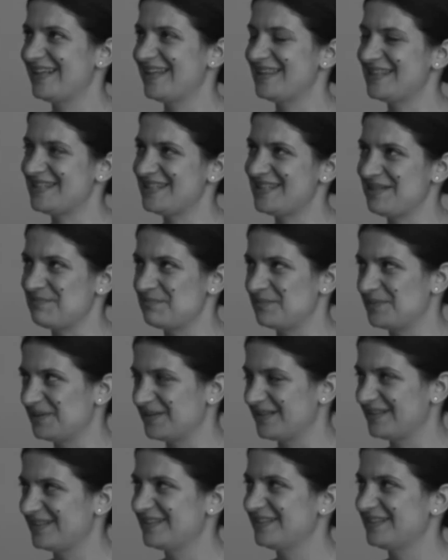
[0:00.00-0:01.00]
in the same
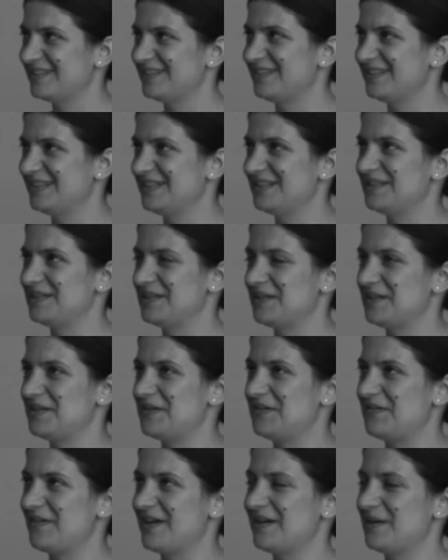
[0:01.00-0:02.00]
book,
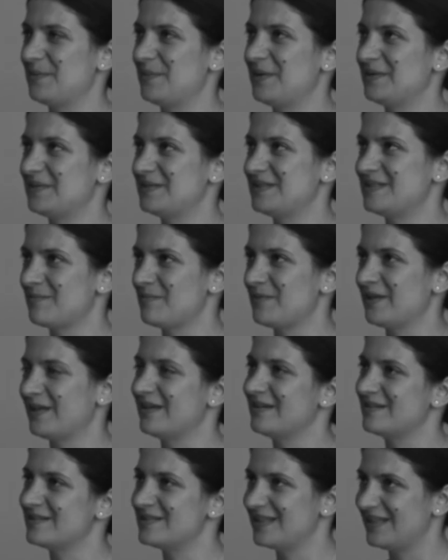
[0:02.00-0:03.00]
you write about something
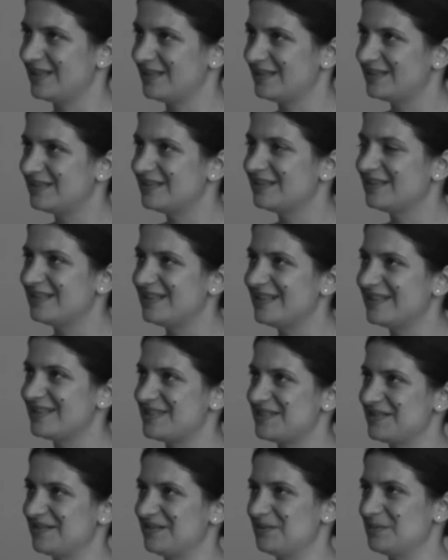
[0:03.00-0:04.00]
else that
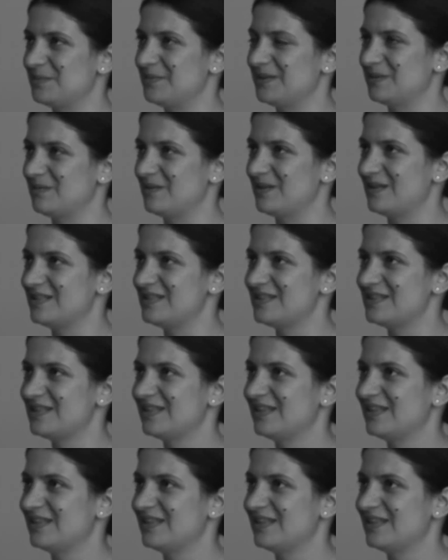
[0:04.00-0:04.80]
links a little bit with this.